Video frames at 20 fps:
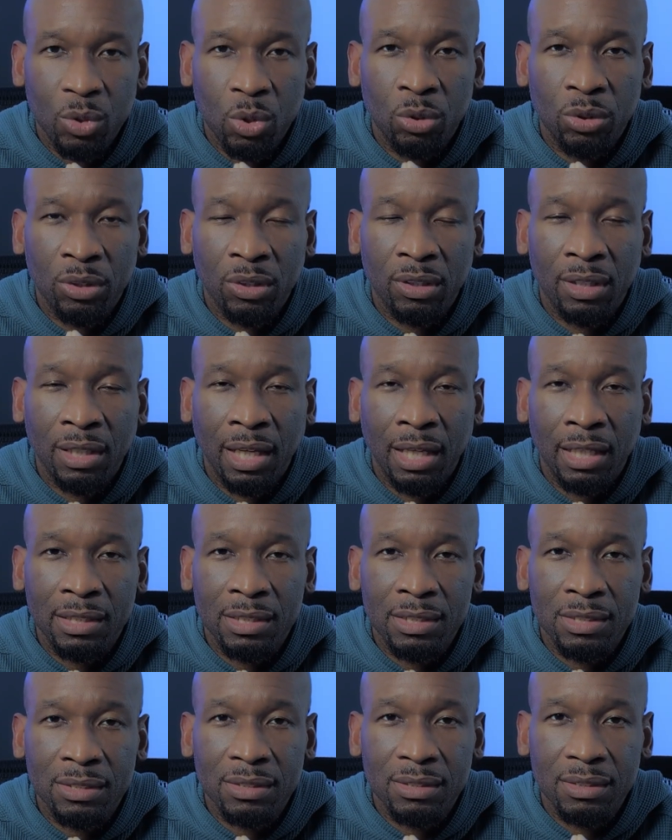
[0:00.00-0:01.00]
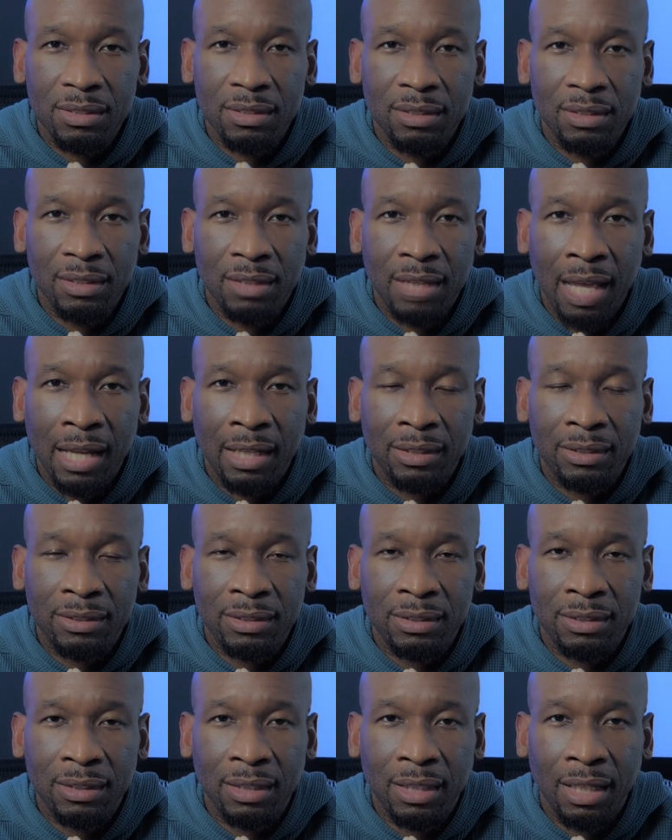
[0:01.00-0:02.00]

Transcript: on their latest Galaxy